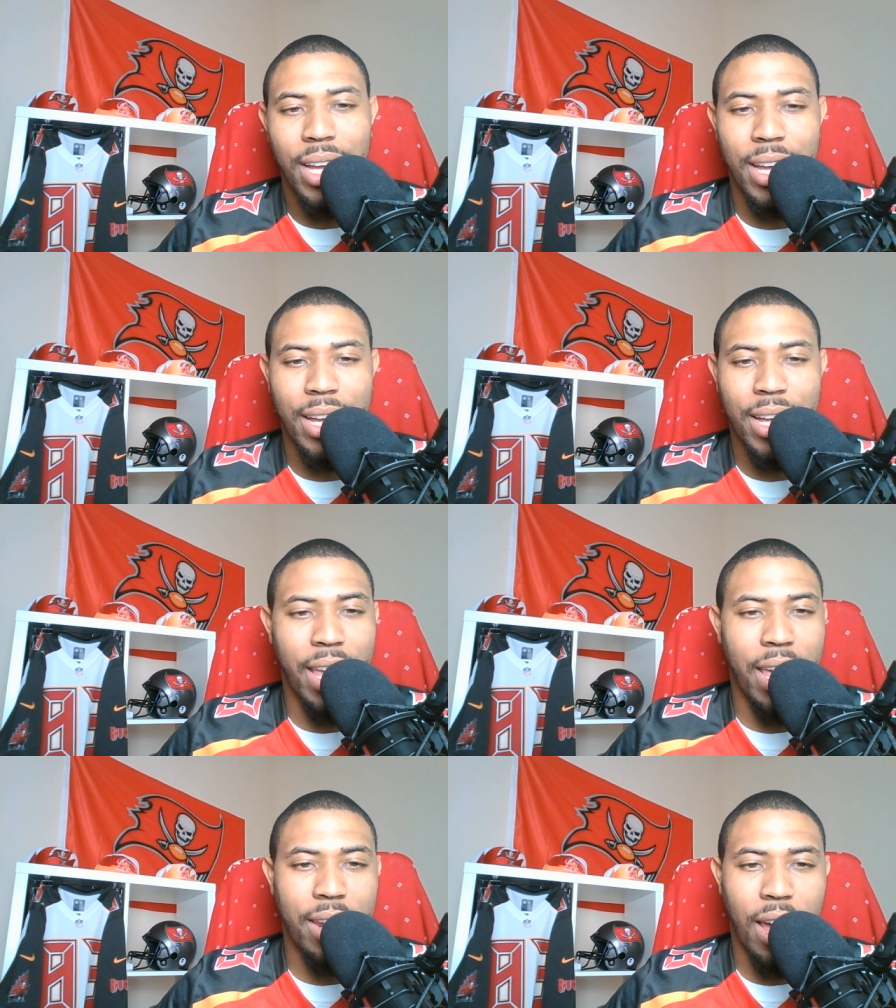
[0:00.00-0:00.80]
Uh,
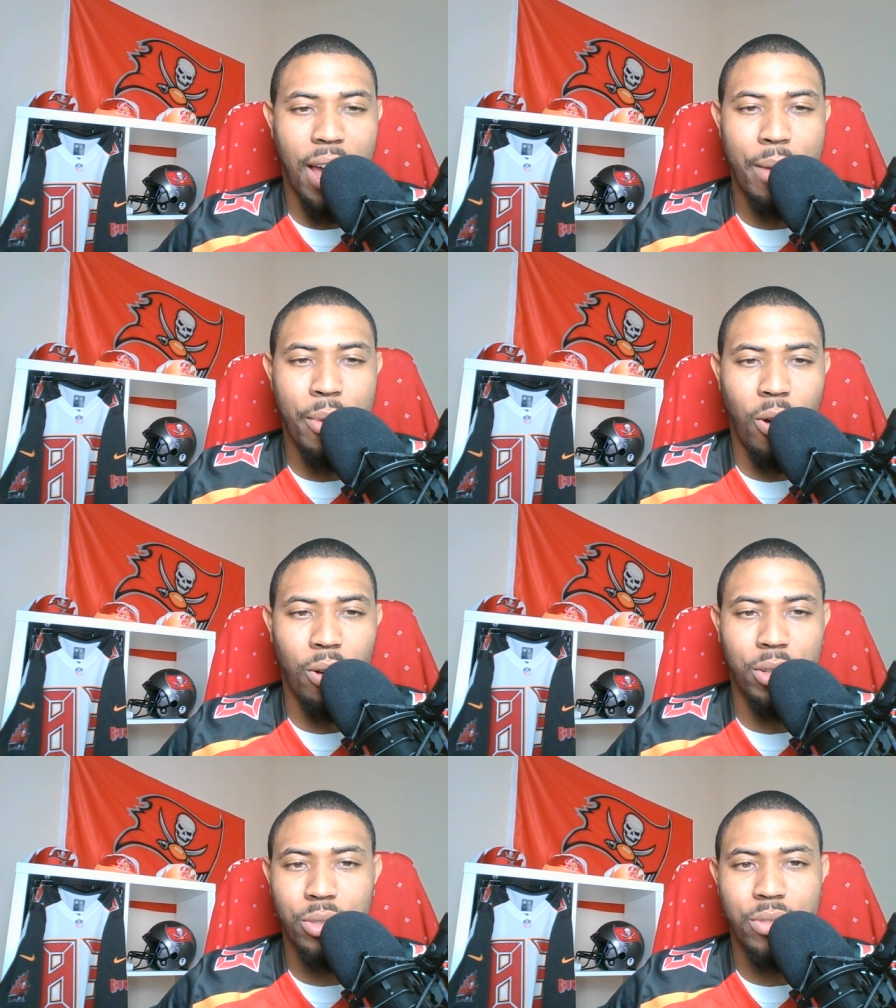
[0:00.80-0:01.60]
and I'm
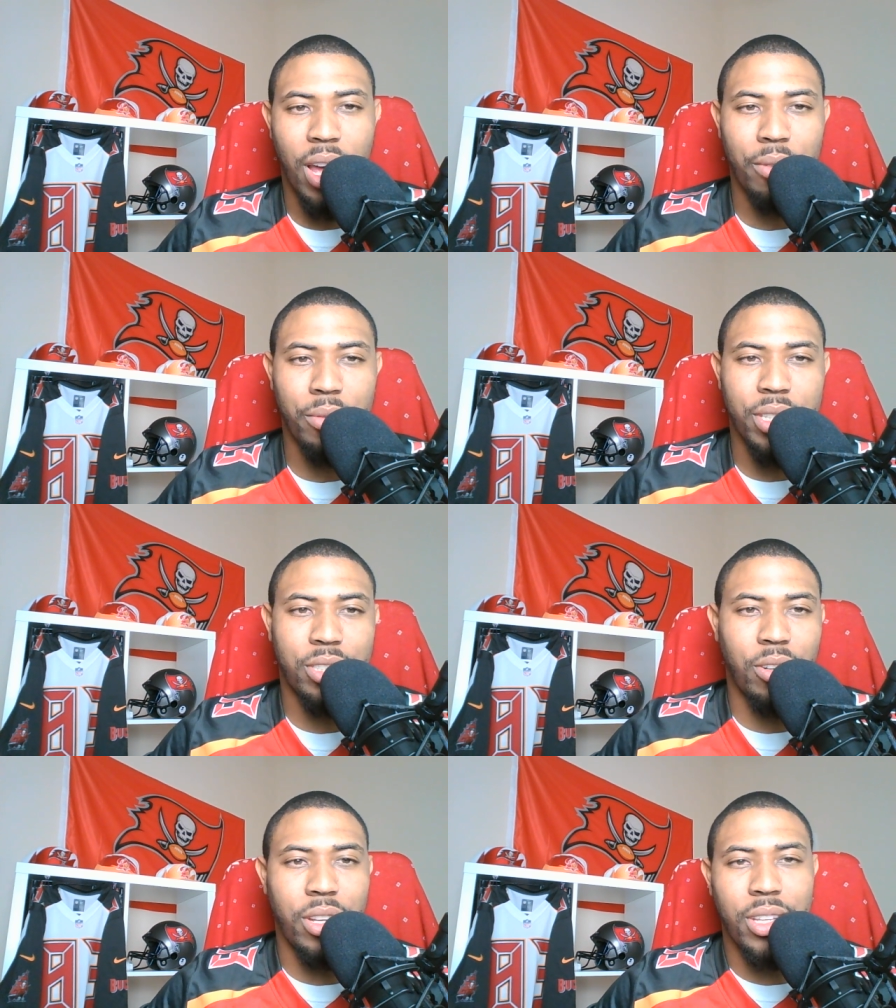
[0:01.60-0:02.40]
also not really
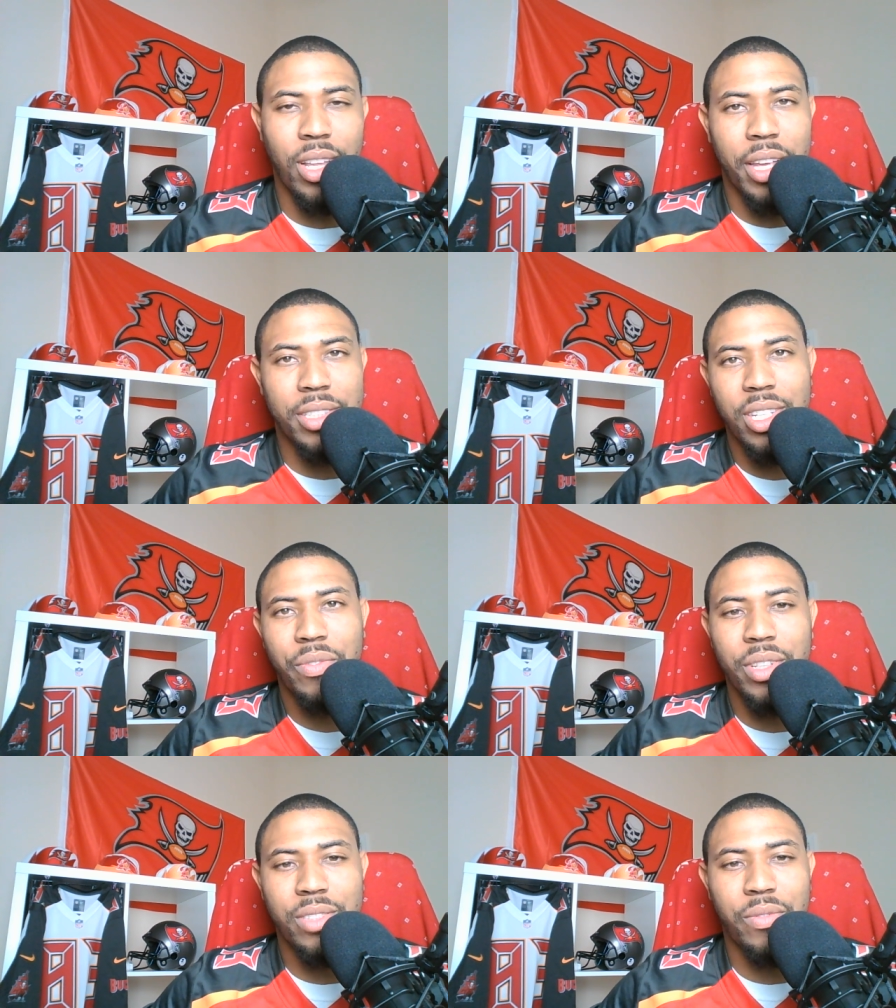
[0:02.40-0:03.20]
starting the Lions
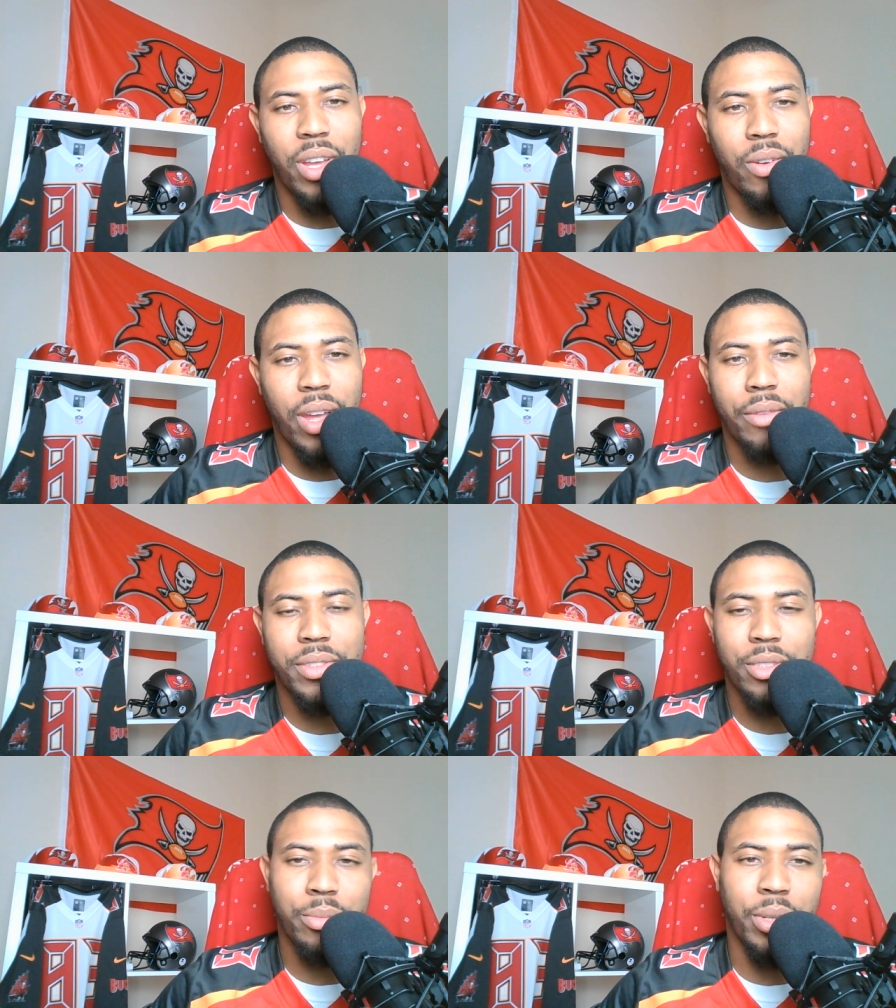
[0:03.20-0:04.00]
defense if I don't
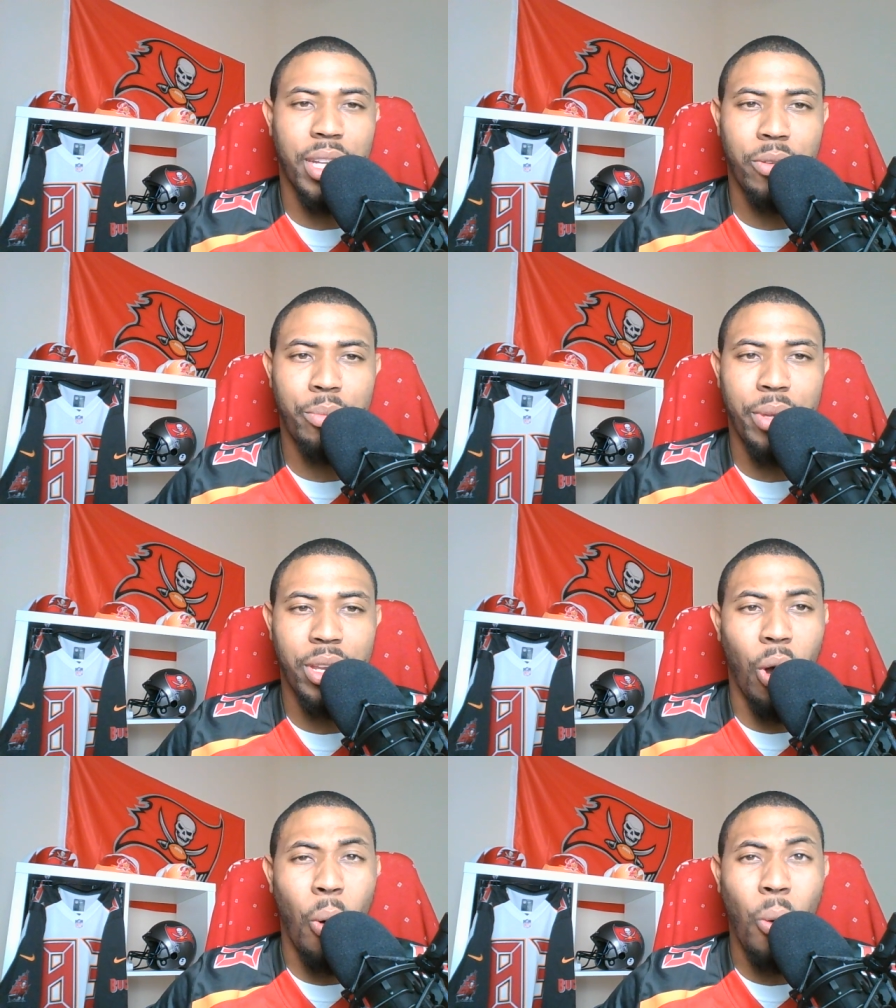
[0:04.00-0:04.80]
have to, but it would be
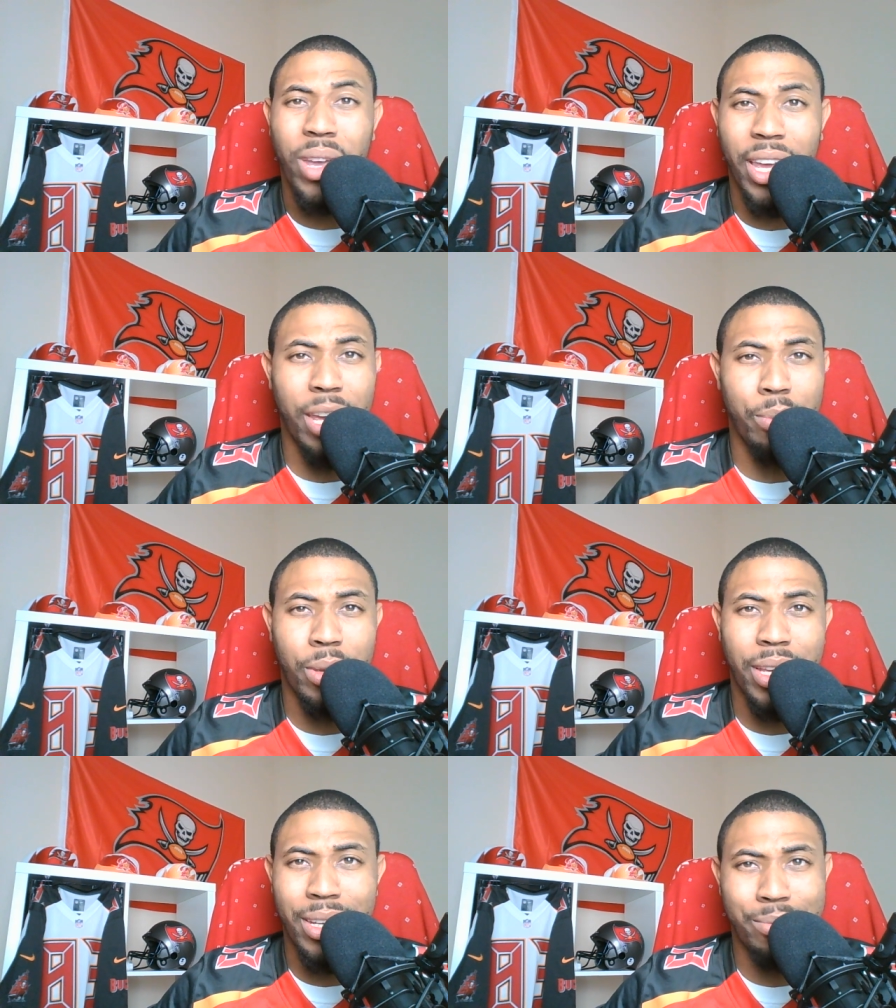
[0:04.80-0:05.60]
an okay
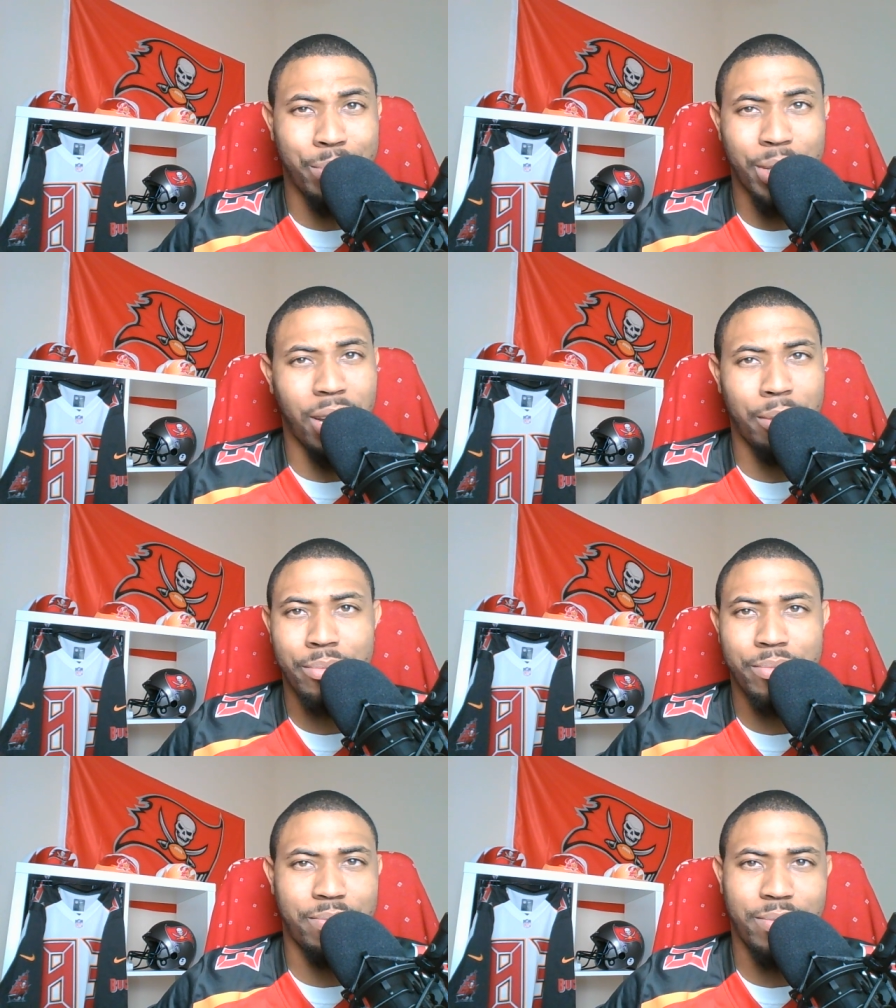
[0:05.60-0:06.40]
play, but
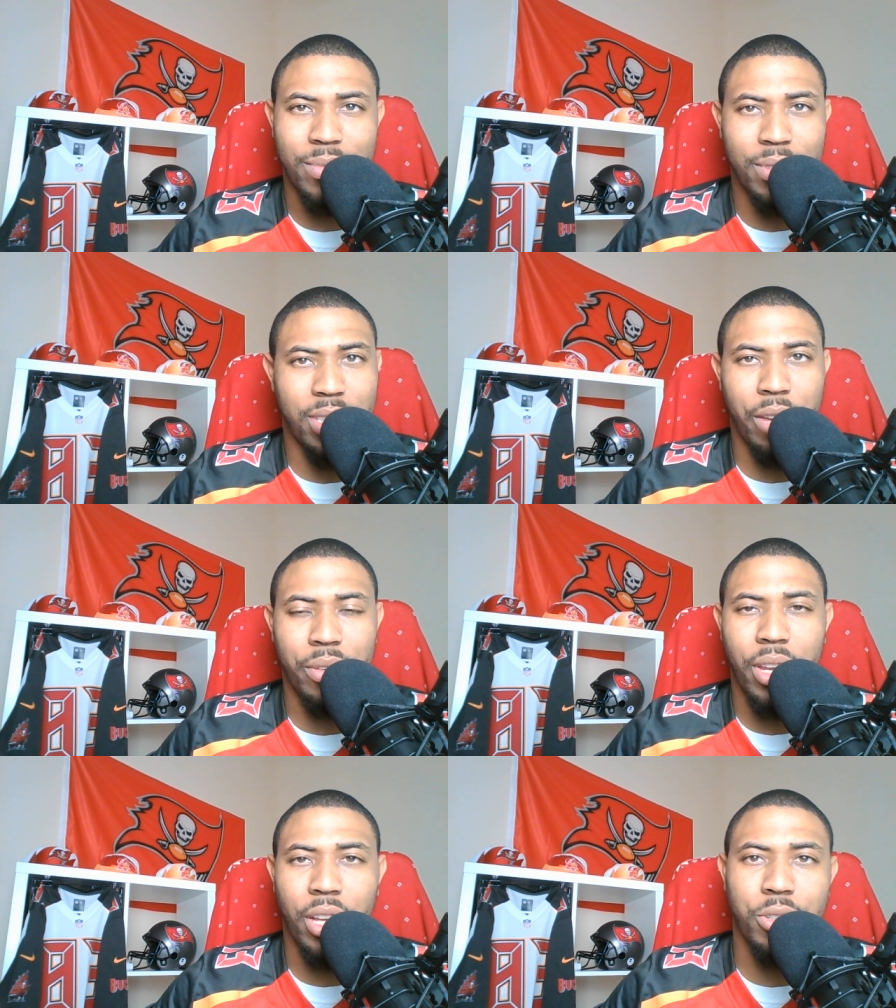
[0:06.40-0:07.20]
I'm
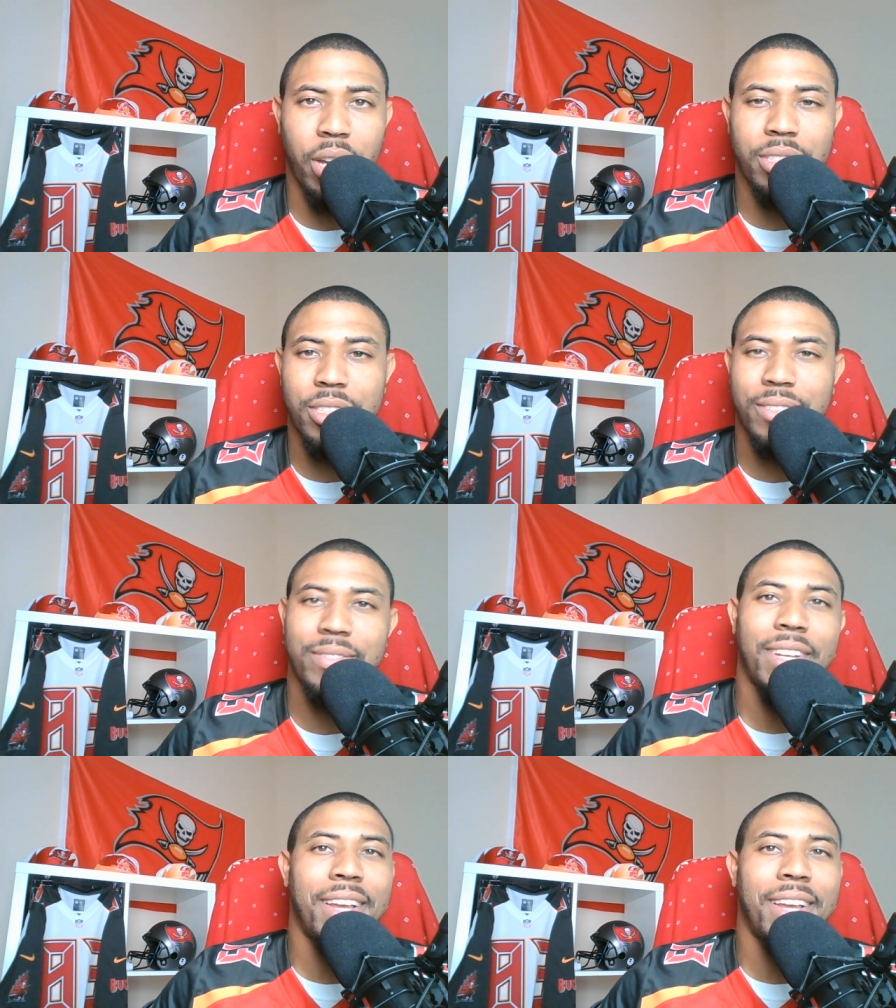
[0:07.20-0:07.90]
definitely not trying to.